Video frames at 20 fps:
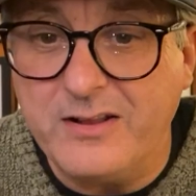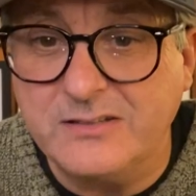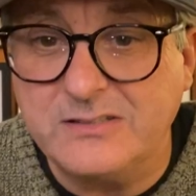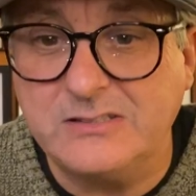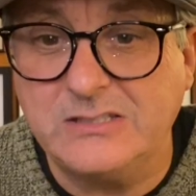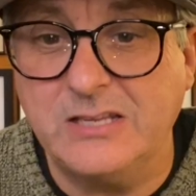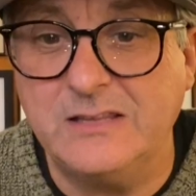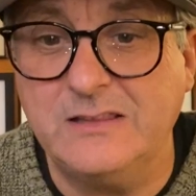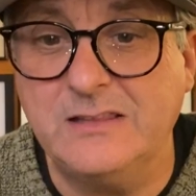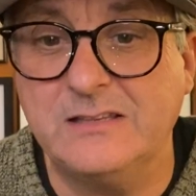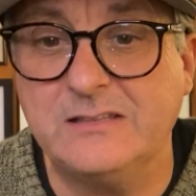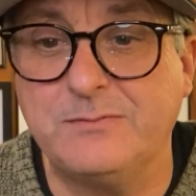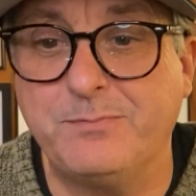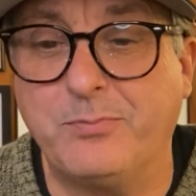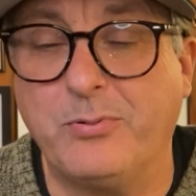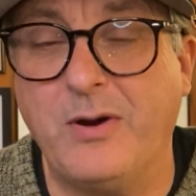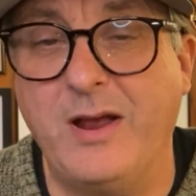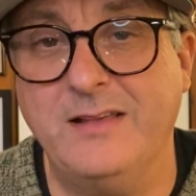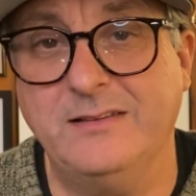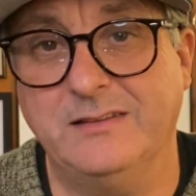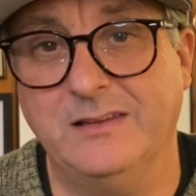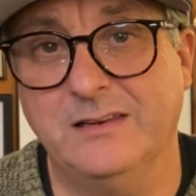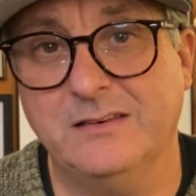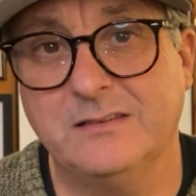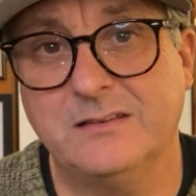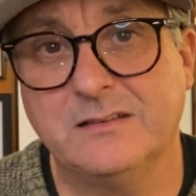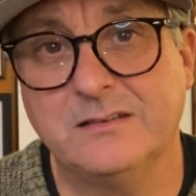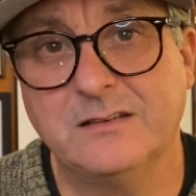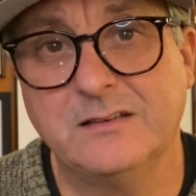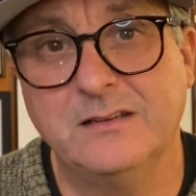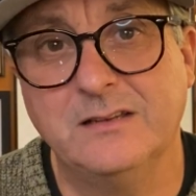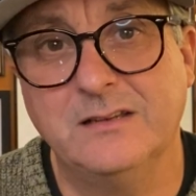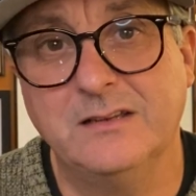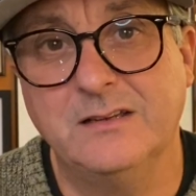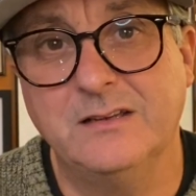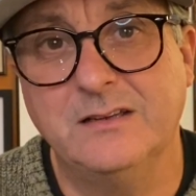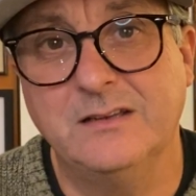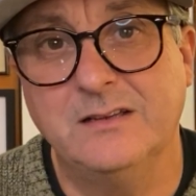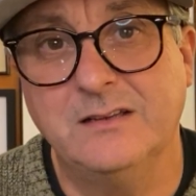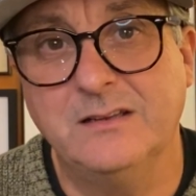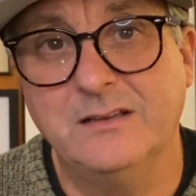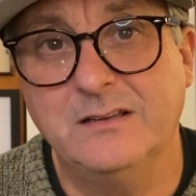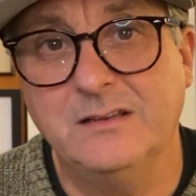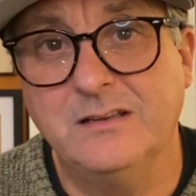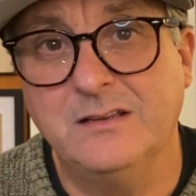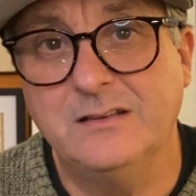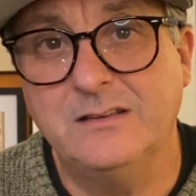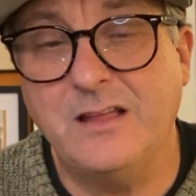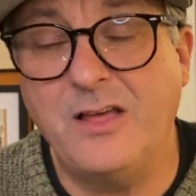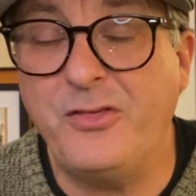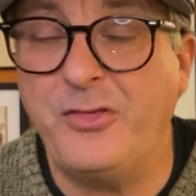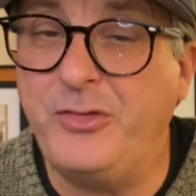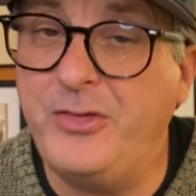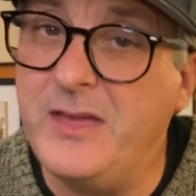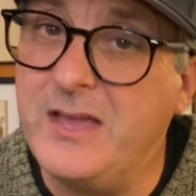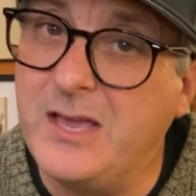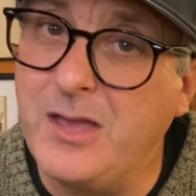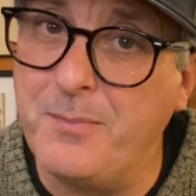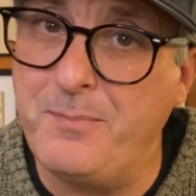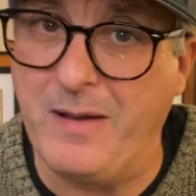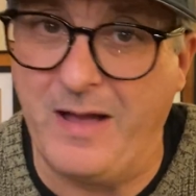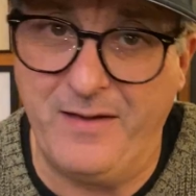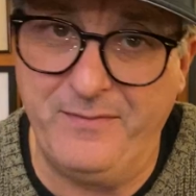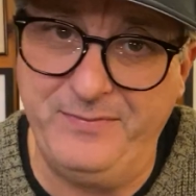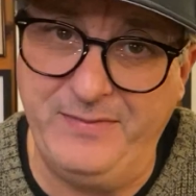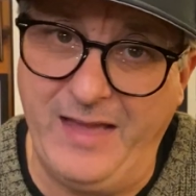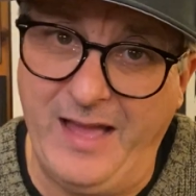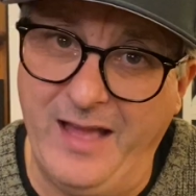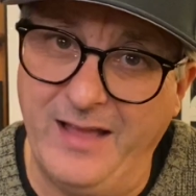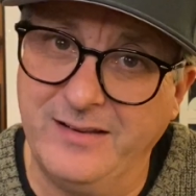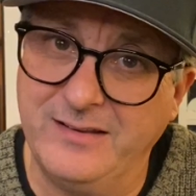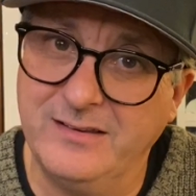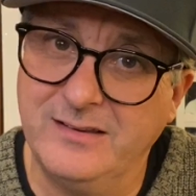us to this present. Now think about that.